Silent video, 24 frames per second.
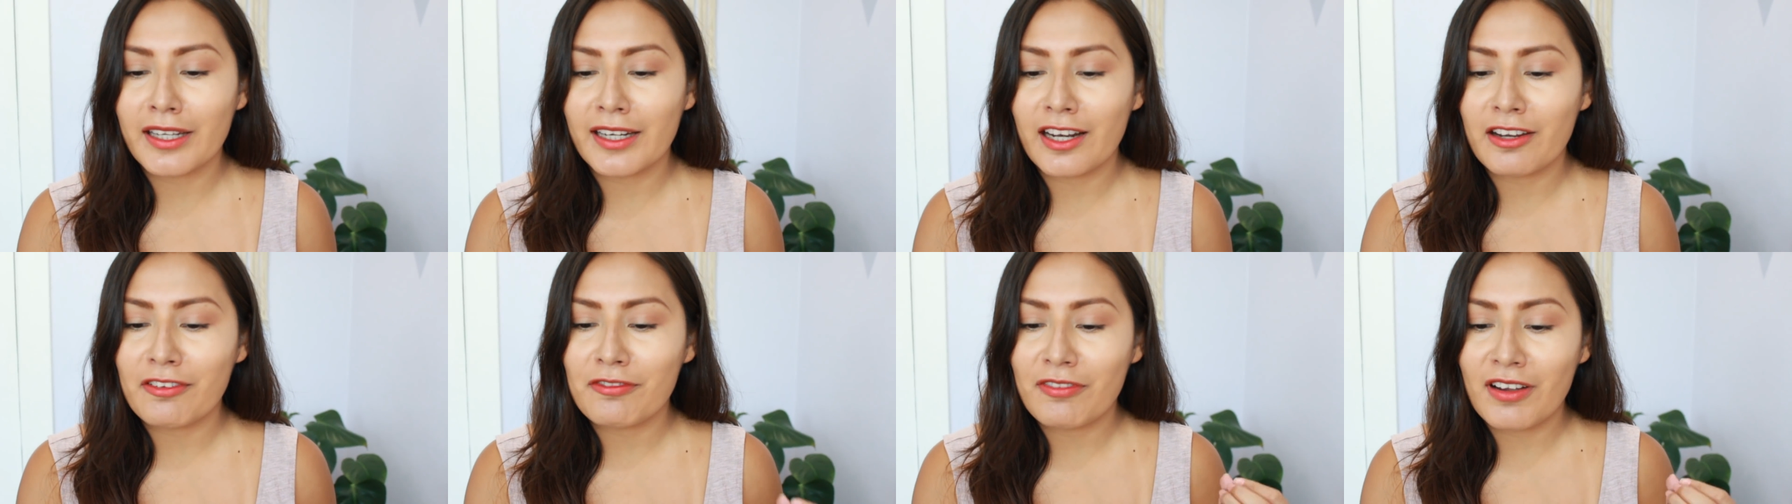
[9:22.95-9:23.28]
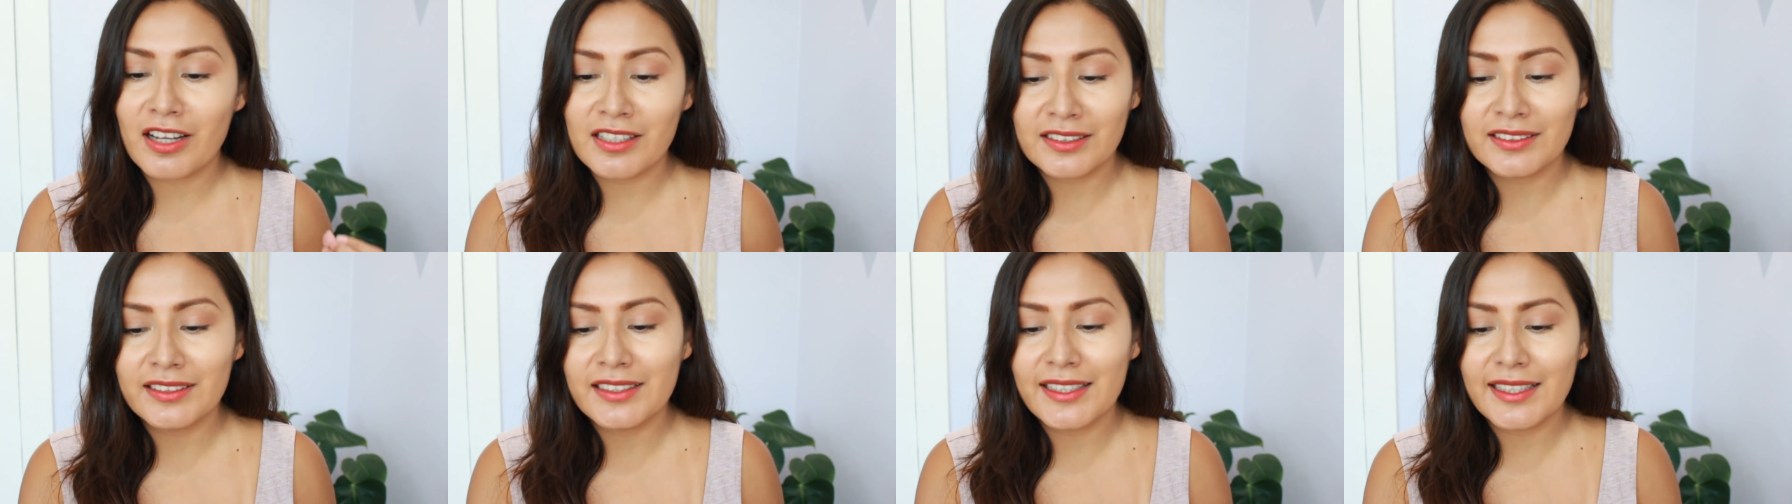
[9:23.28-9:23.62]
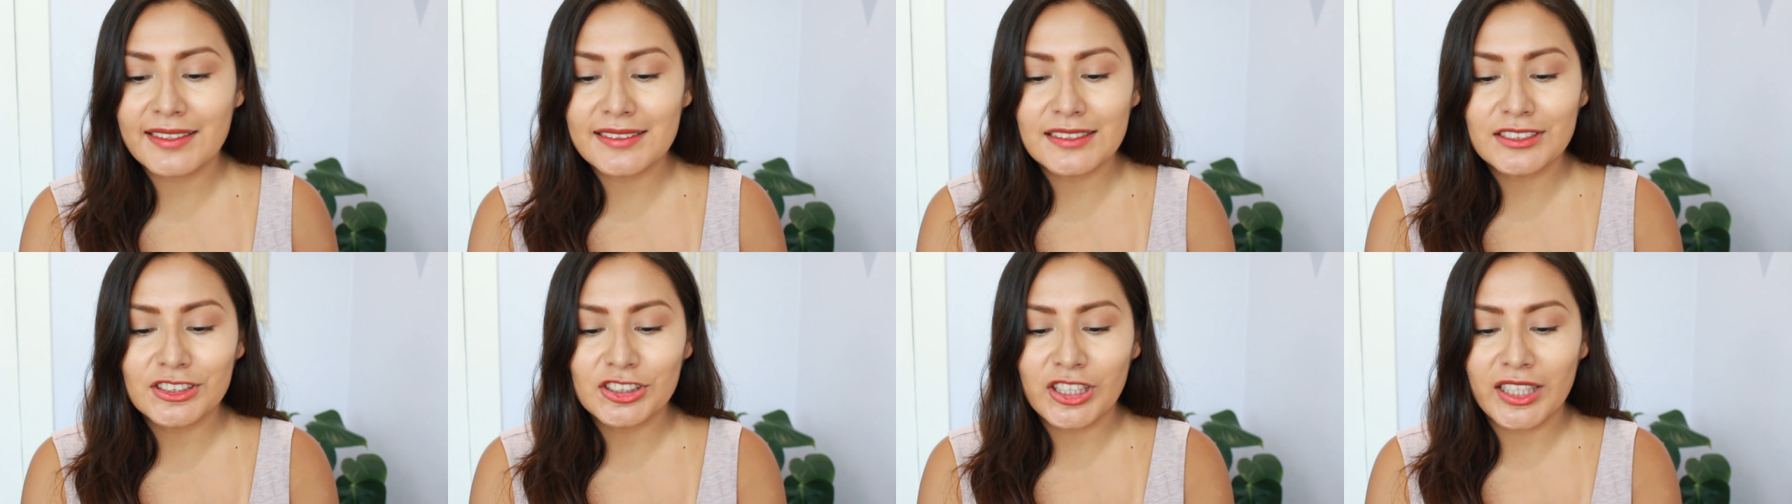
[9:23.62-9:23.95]
and I finally
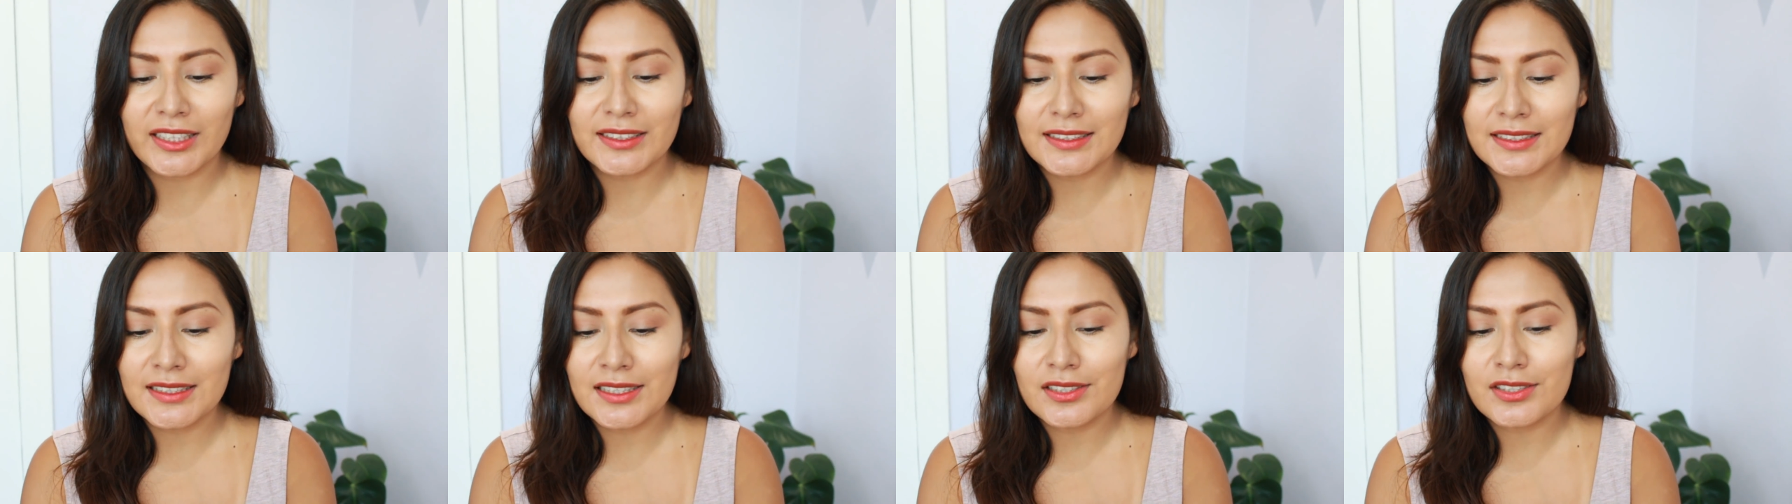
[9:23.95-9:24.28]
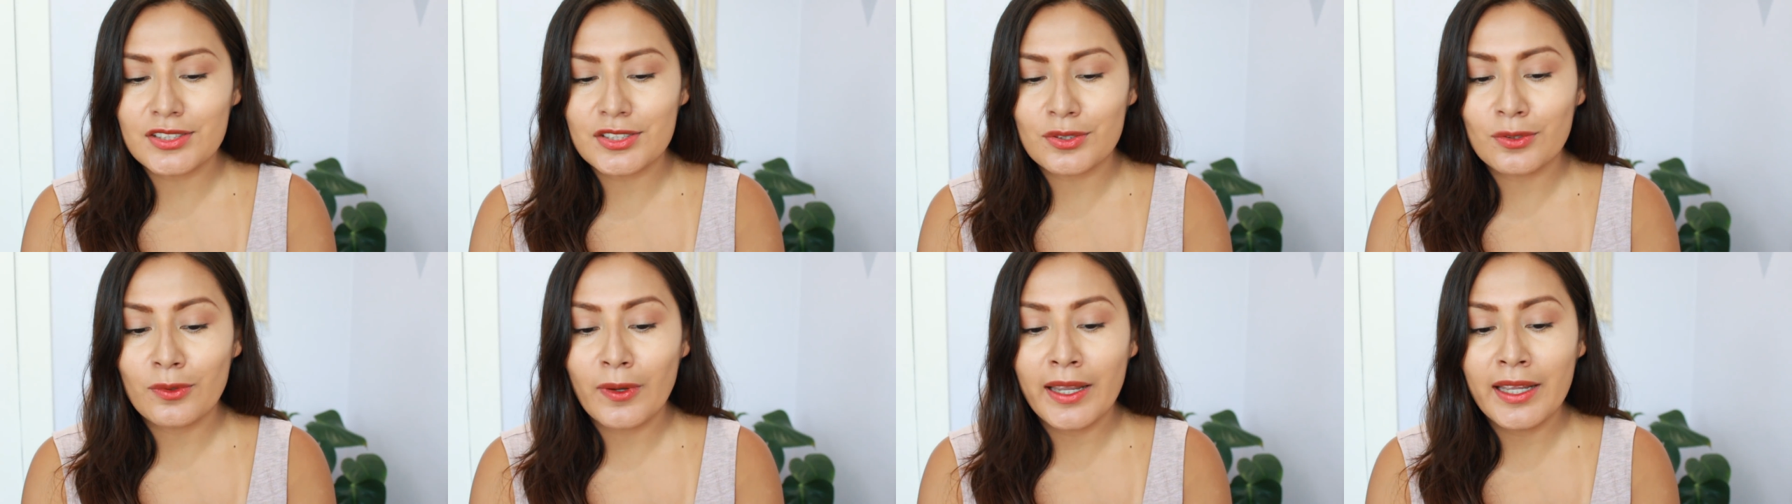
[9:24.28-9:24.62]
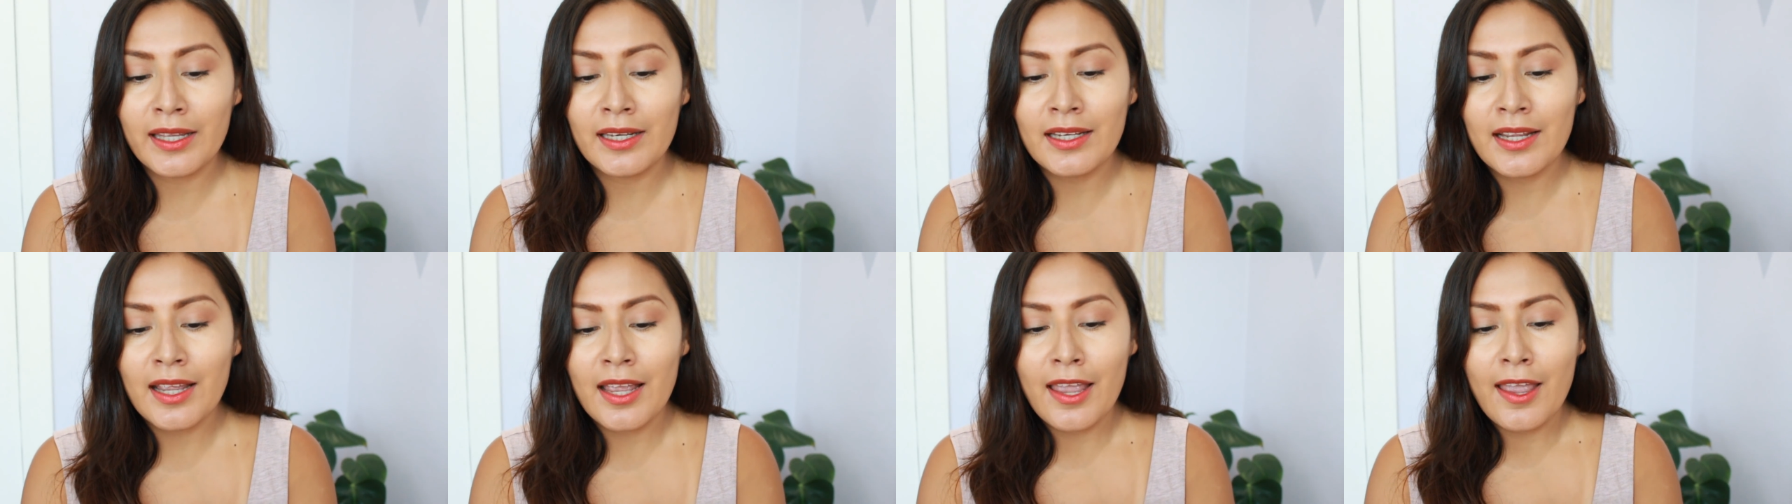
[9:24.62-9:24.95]
get the chance to do
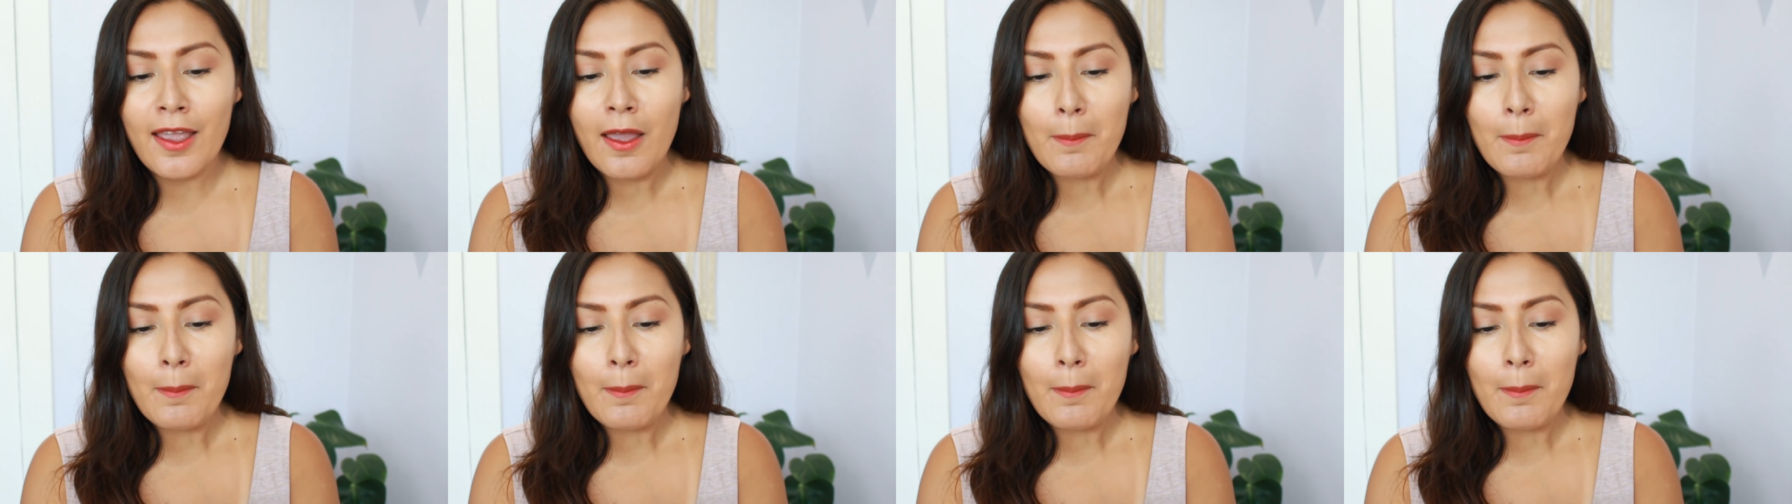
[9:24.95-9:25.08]
it.